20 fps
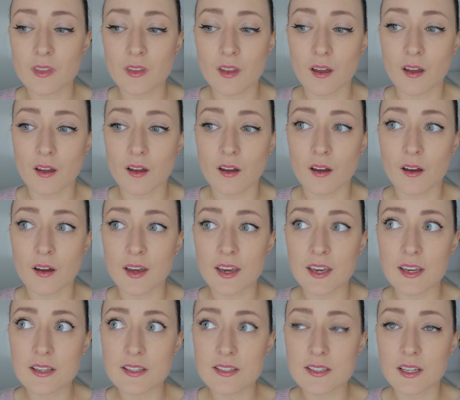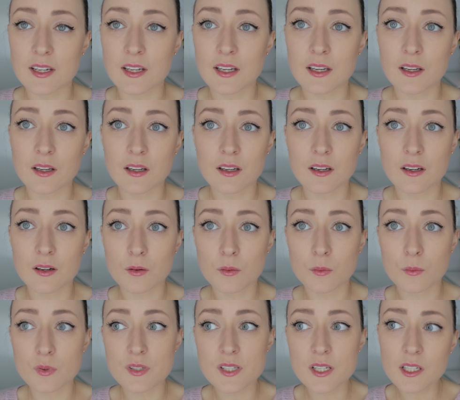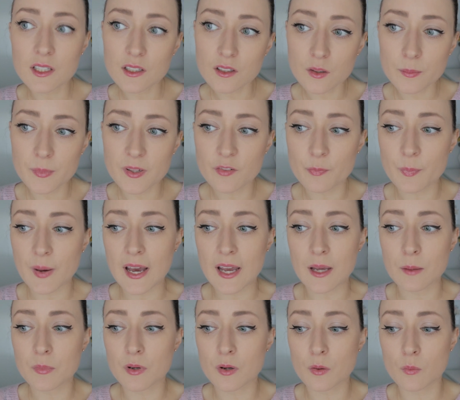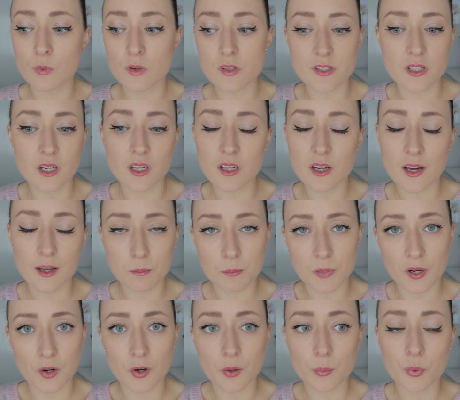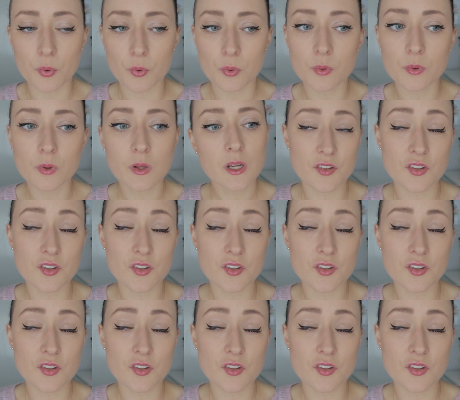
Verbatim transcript: Uh, he said he was in a little bit of pain, but it wasn't unbearable.